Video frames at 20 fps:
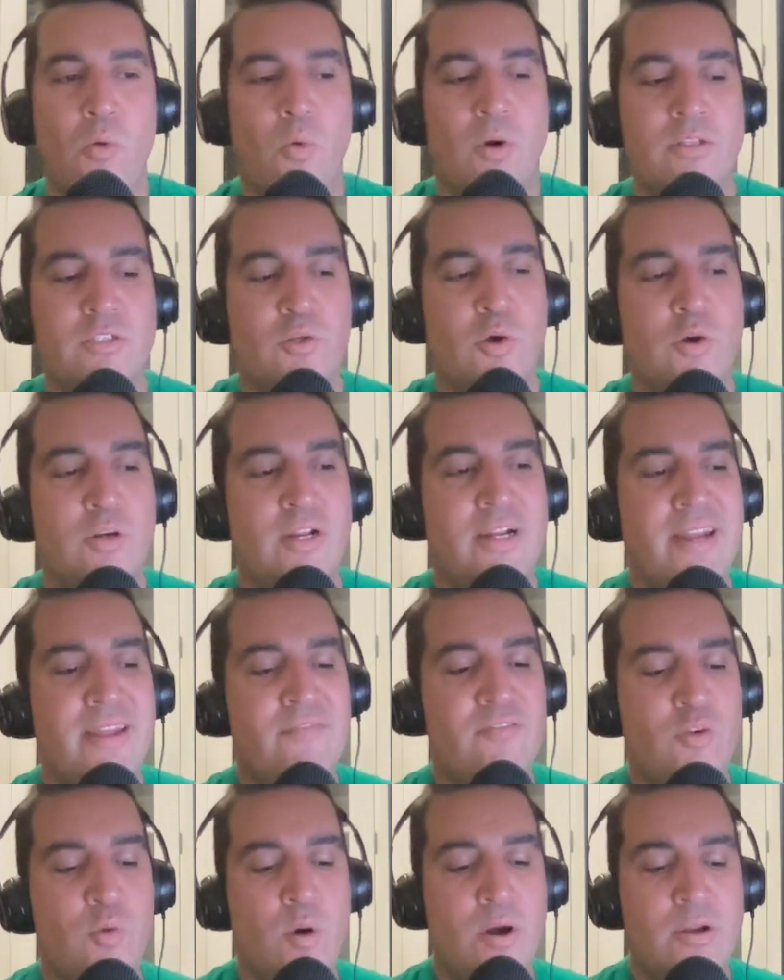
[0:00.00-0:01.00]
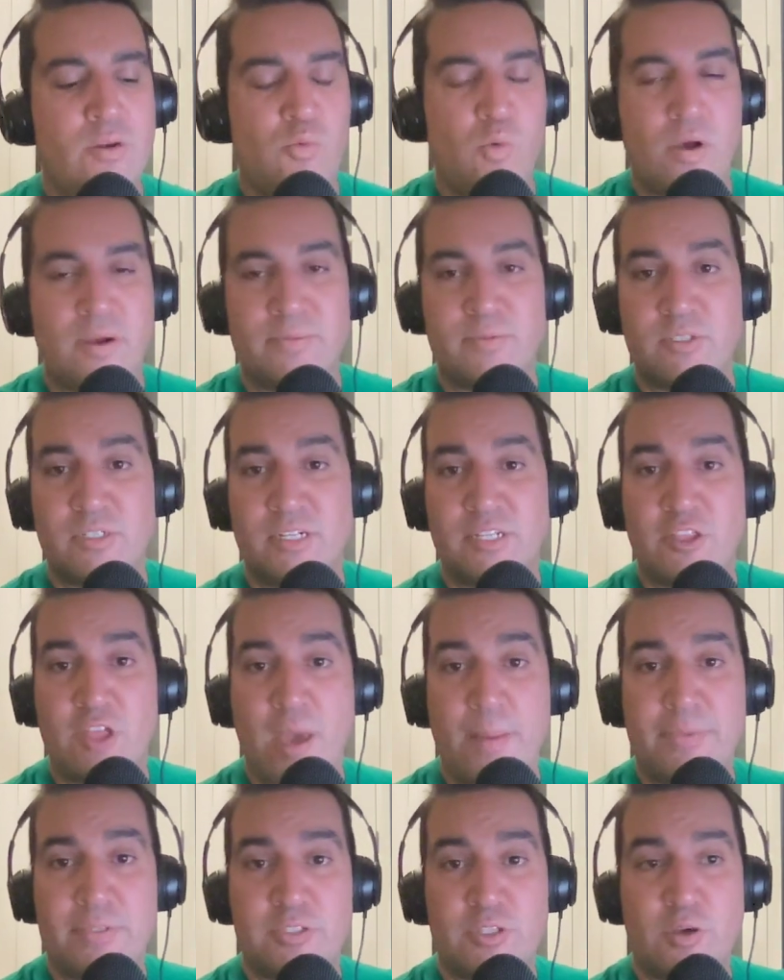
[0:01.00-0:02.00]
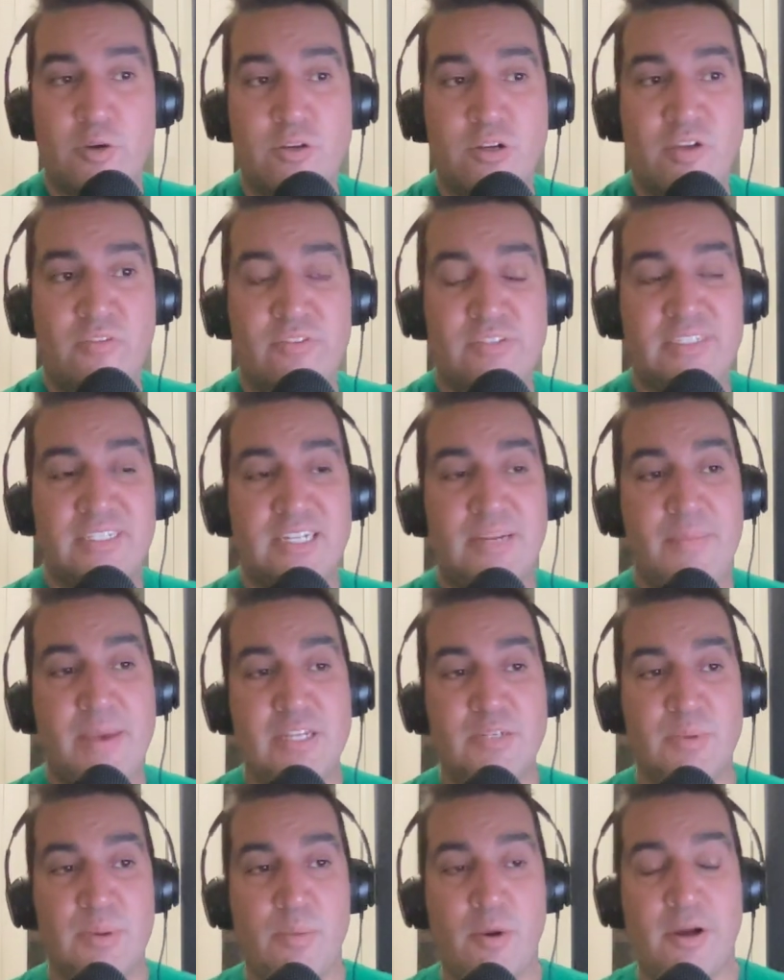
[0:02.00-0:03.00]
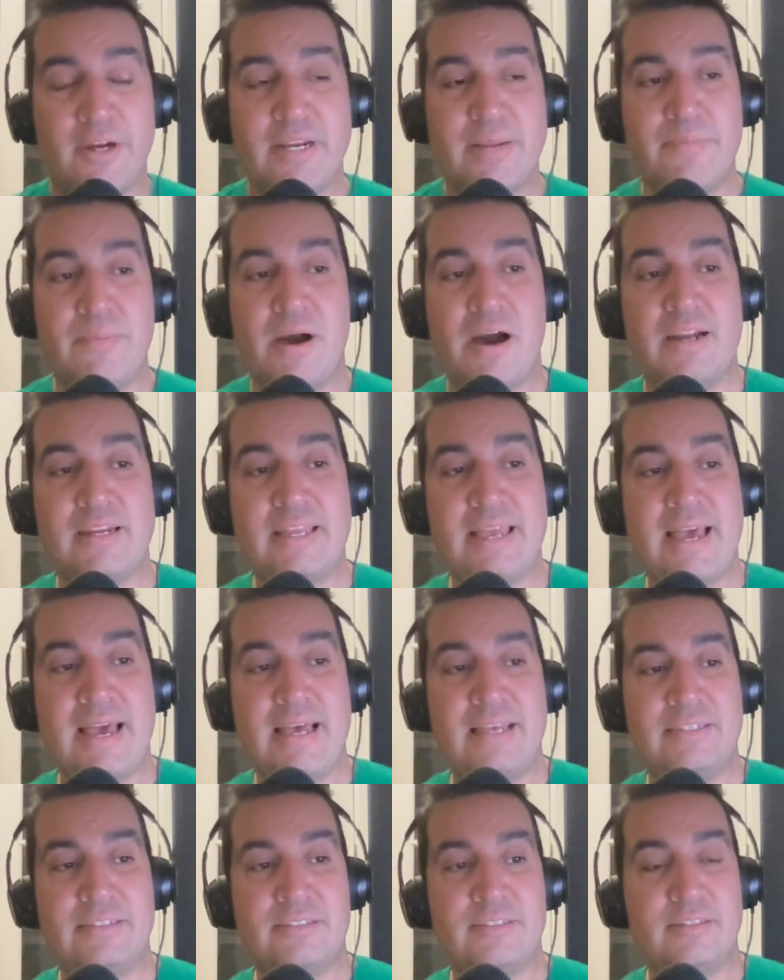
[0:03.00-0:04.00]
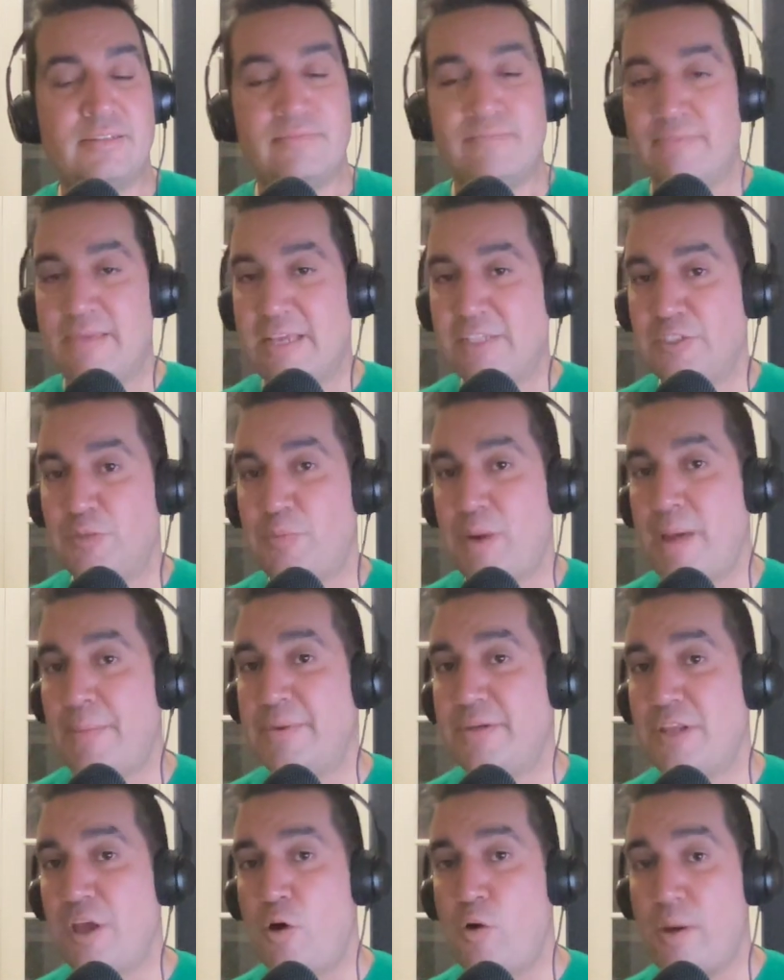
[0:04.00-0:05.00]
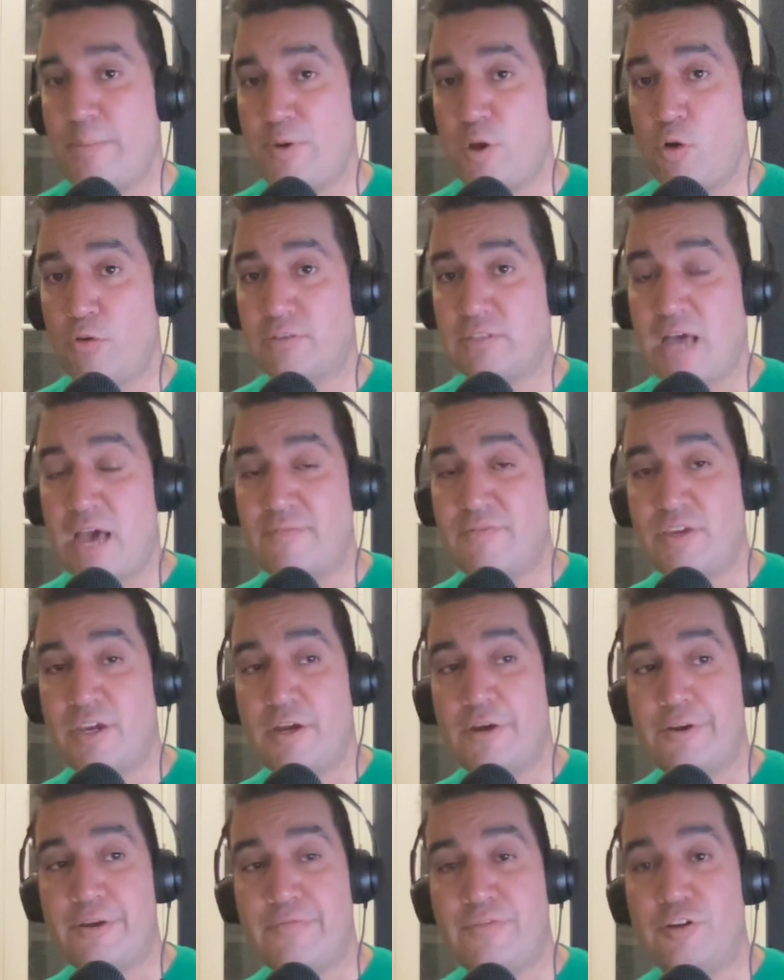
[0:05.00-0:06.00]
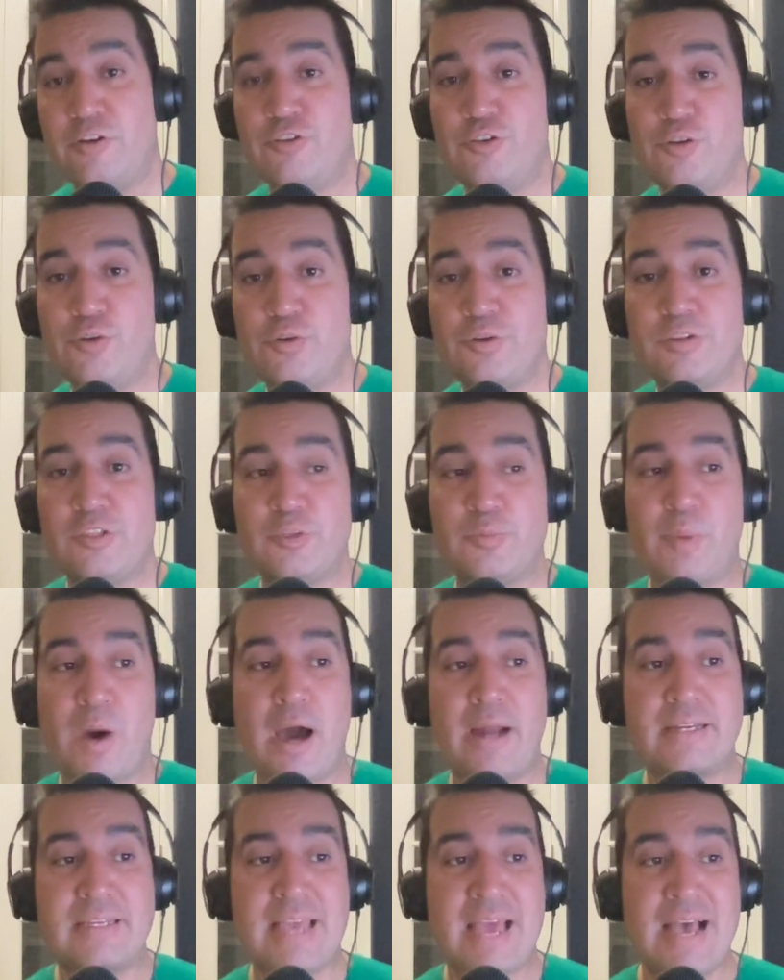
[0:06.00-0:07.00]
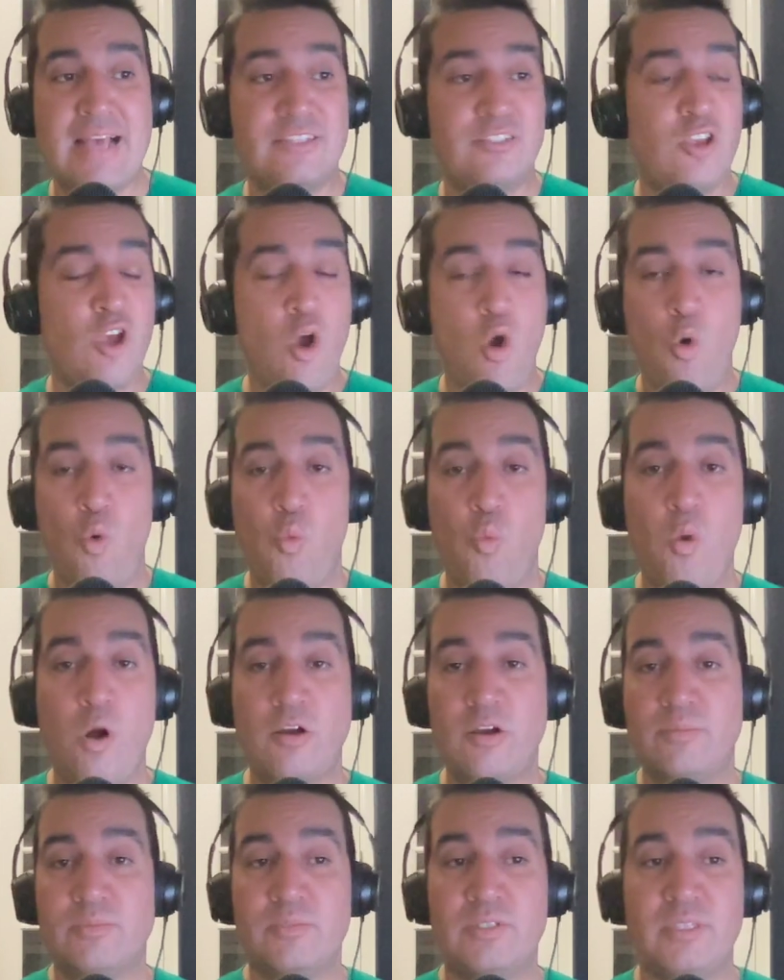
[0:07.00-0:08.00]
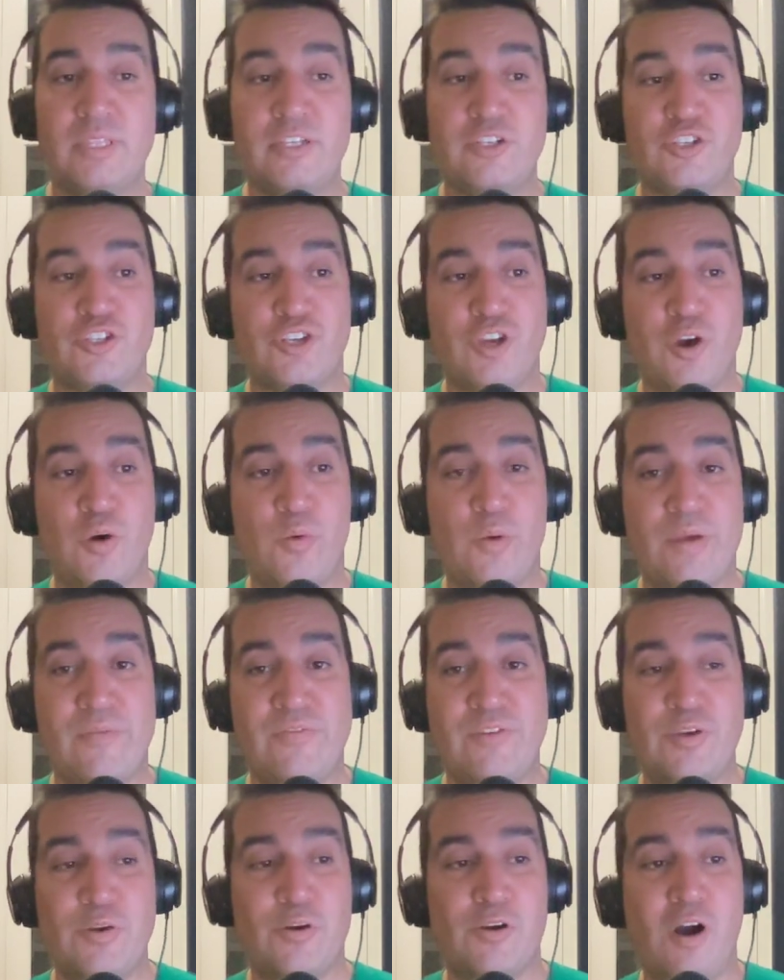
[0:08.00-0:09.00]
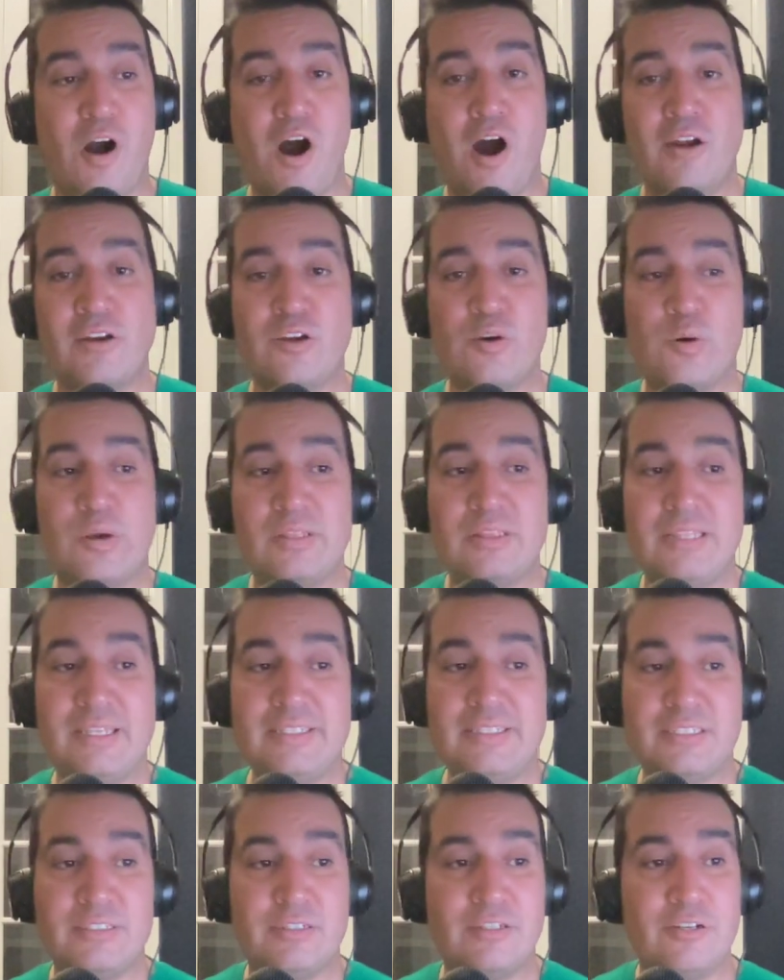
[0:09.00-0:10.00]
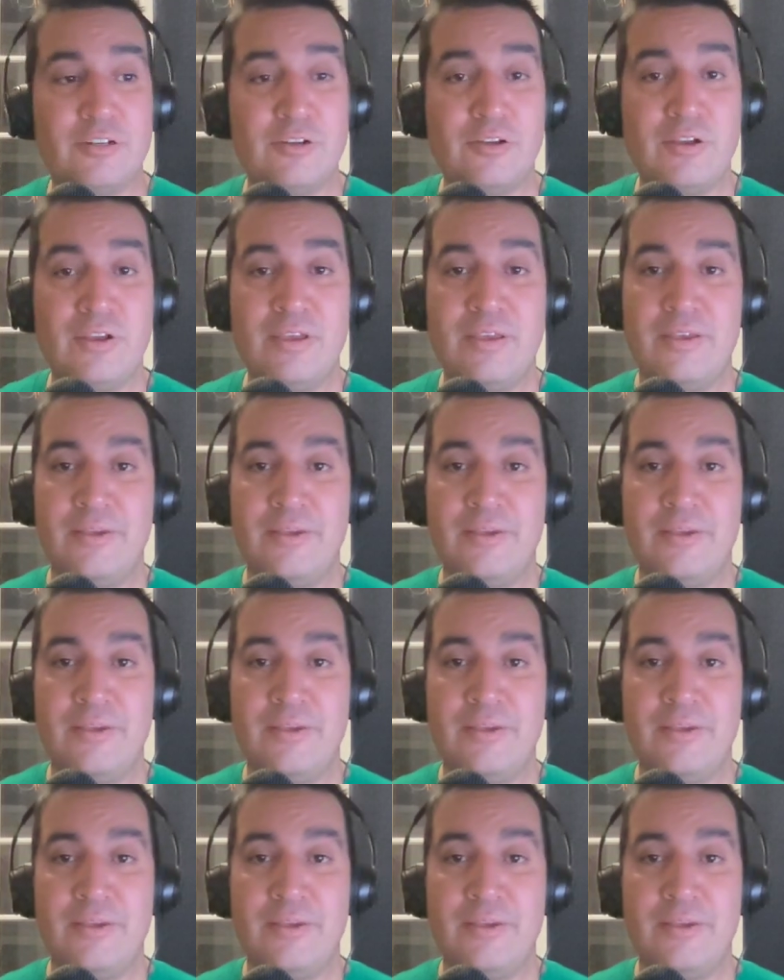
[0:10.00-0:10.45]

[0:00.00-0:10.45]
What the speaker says: What's going on, everyone? Welcome to another episode of Facility Management Marketing Podcast. As you probably know, I'm your host, Javier. If you're new to this podcast, welcome to this show. If you're an ongoing listener,